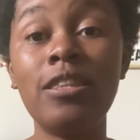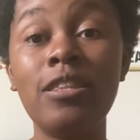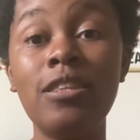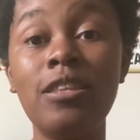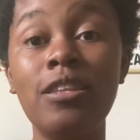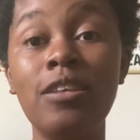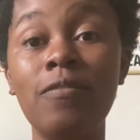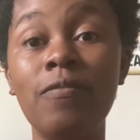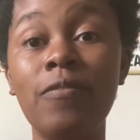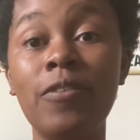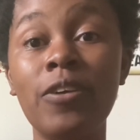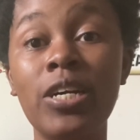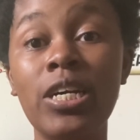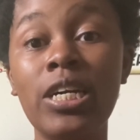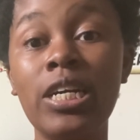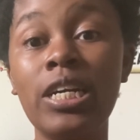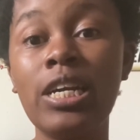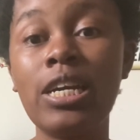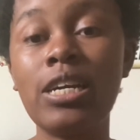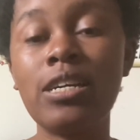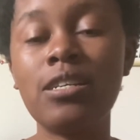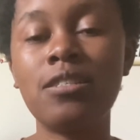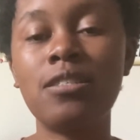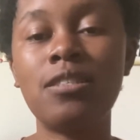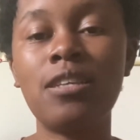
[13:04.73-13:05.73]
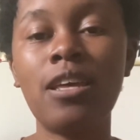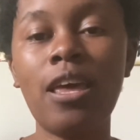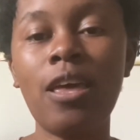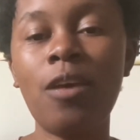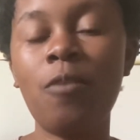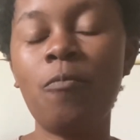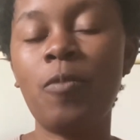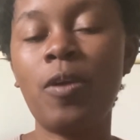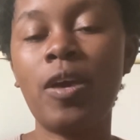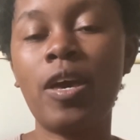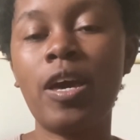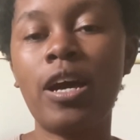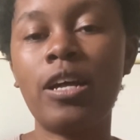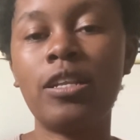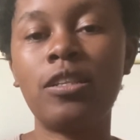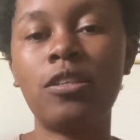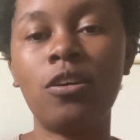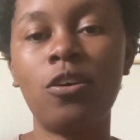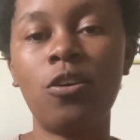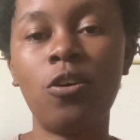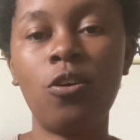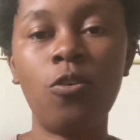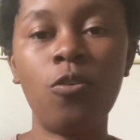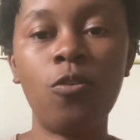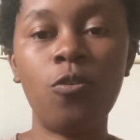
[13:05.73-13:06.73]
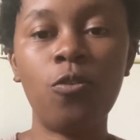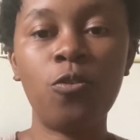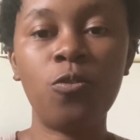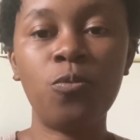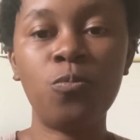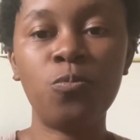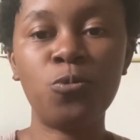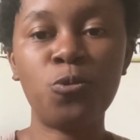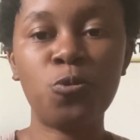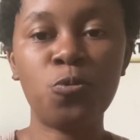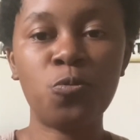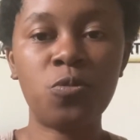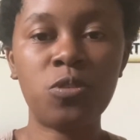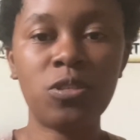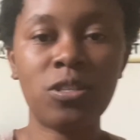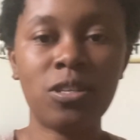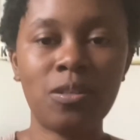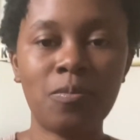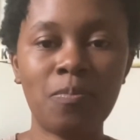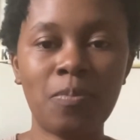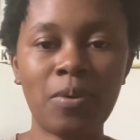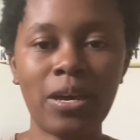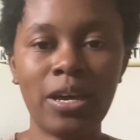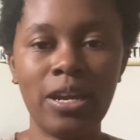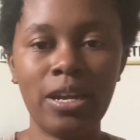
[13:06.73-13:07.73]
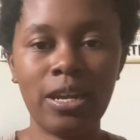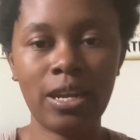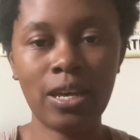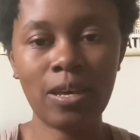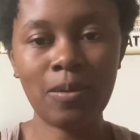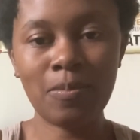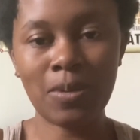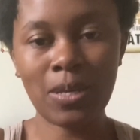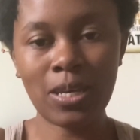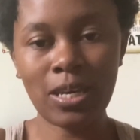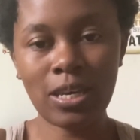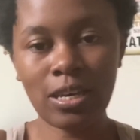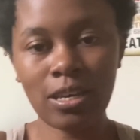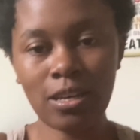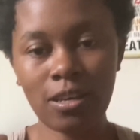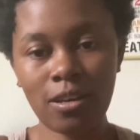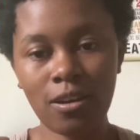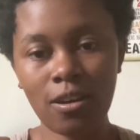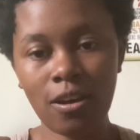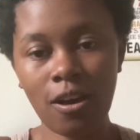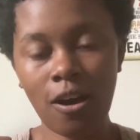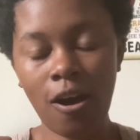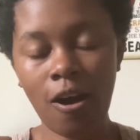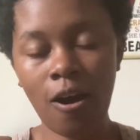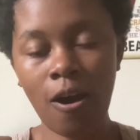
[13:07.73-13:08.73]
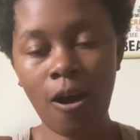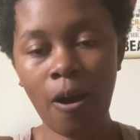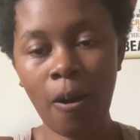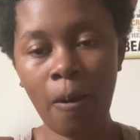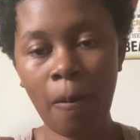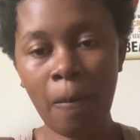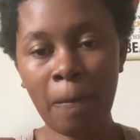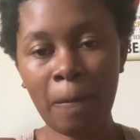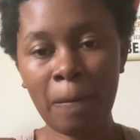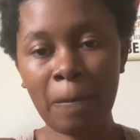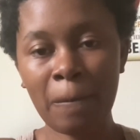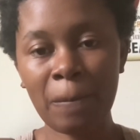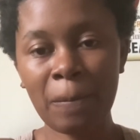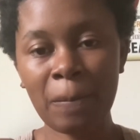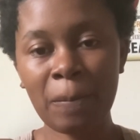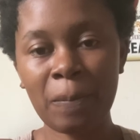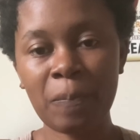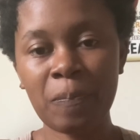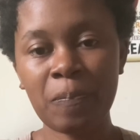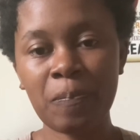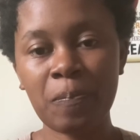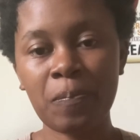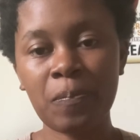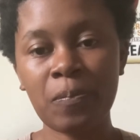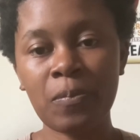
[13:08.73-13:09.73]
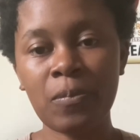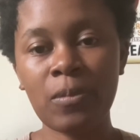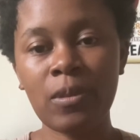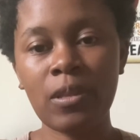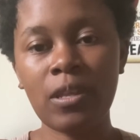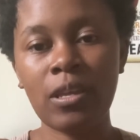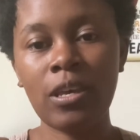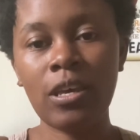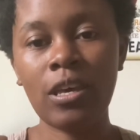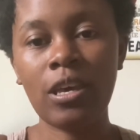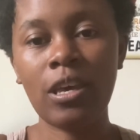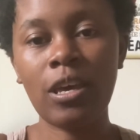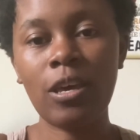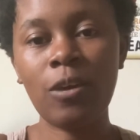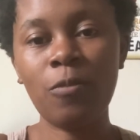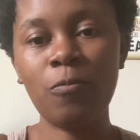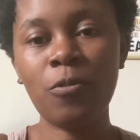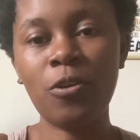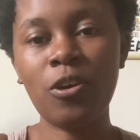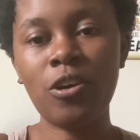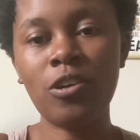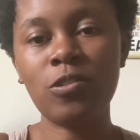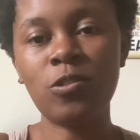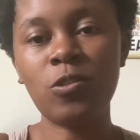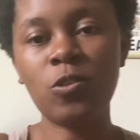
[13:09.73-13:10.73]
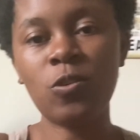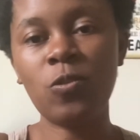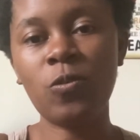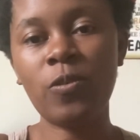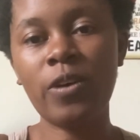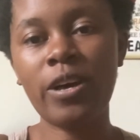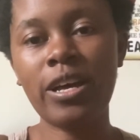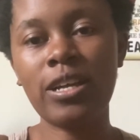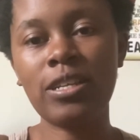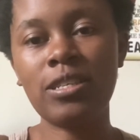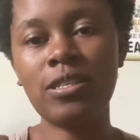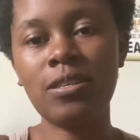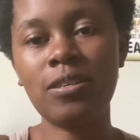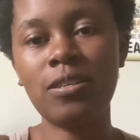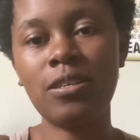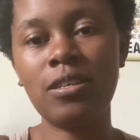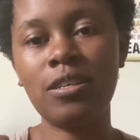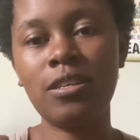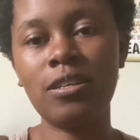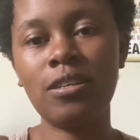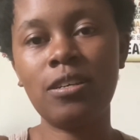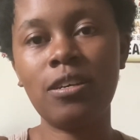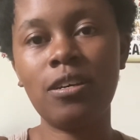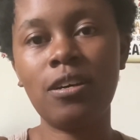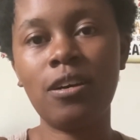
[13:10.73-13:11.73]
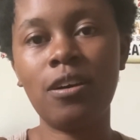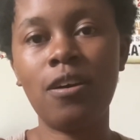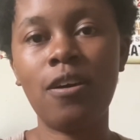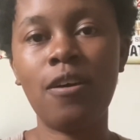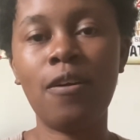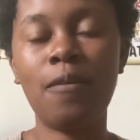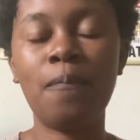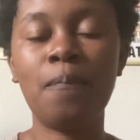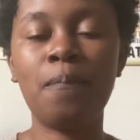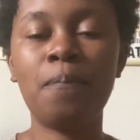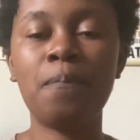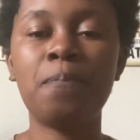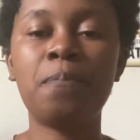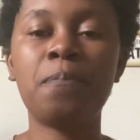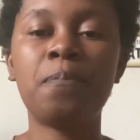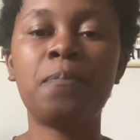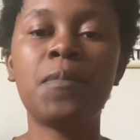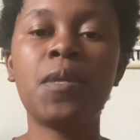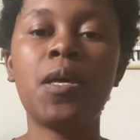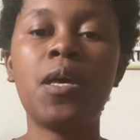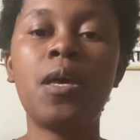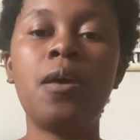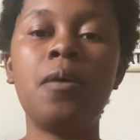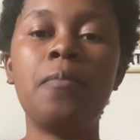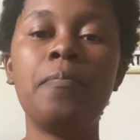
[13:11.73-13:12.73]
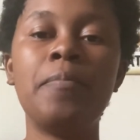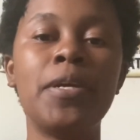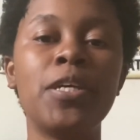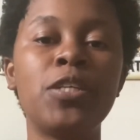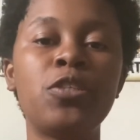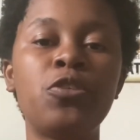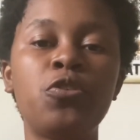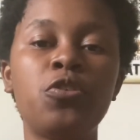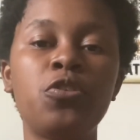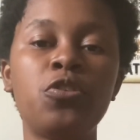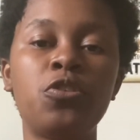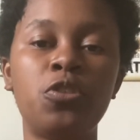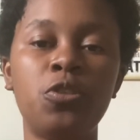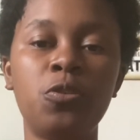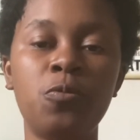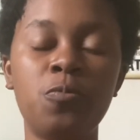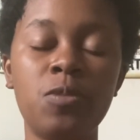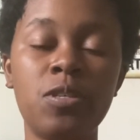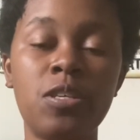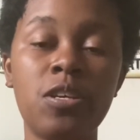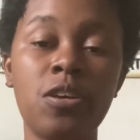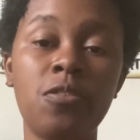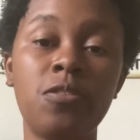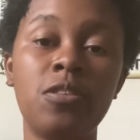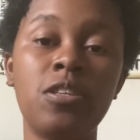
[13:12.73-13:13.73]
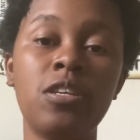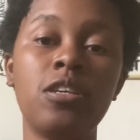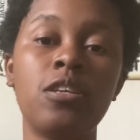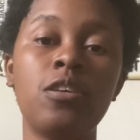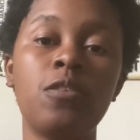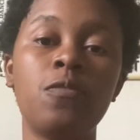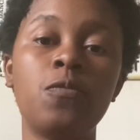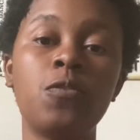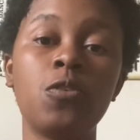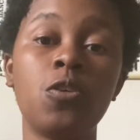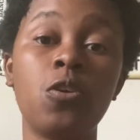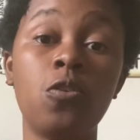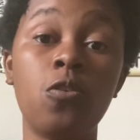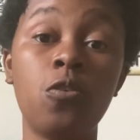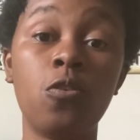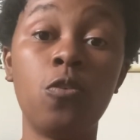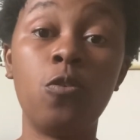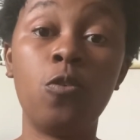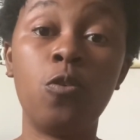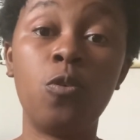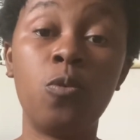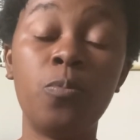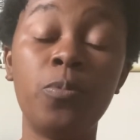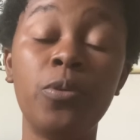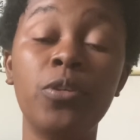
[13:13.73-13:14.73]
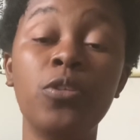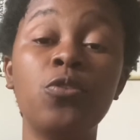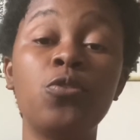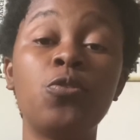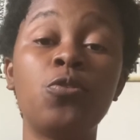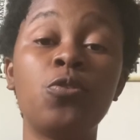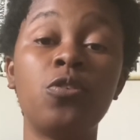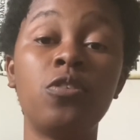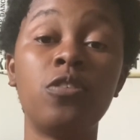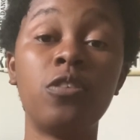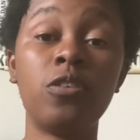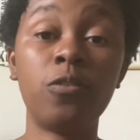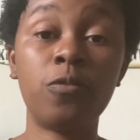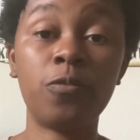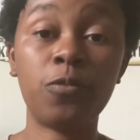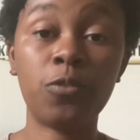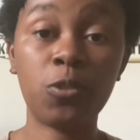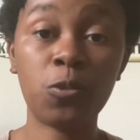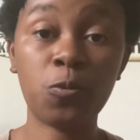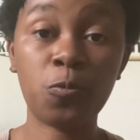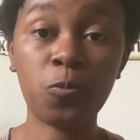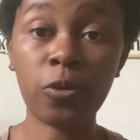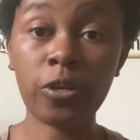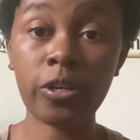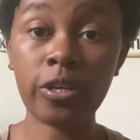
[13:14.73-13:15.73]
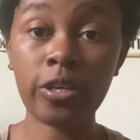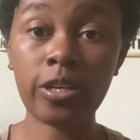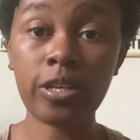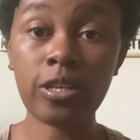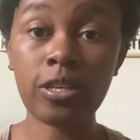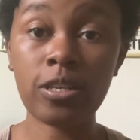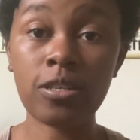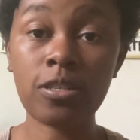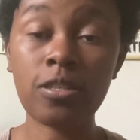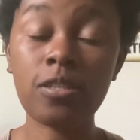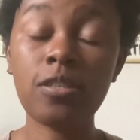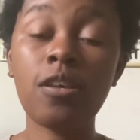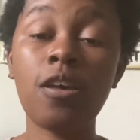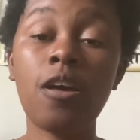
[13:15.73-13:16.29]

the very next day we got to go home due to the pandemic. And we also had to make sure she was healthy enough to go home, and sure enough she was.